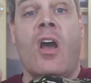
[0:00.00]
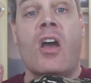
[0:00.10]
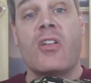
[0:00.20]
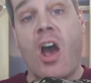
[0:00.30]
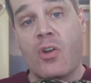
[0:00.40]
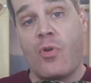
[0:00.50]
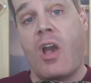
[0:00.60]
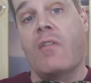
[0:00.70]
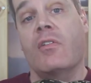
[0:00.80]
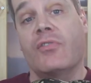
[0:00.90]
A
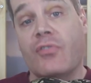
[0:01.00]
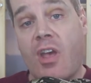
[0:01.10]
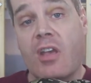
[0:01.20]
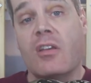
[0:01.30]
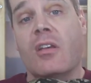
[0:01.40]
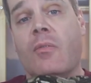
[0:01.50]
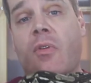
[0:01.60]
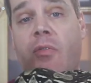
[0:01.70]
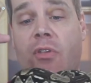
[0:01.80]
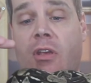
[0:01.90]
non-gravid snake,
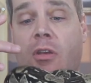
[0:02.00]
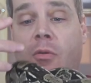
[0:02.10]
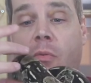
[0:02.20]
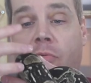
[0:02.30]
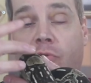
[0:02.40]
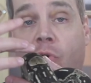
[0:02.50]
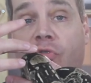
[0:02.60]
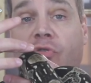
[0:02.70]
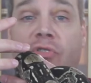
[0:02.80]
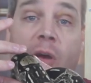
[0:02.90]
the
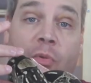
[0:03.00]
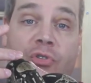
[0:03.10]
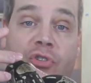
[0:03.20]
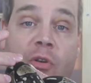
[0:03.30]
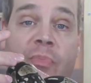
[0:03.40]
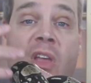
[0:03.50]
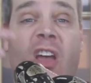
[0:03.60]
dorsal temperature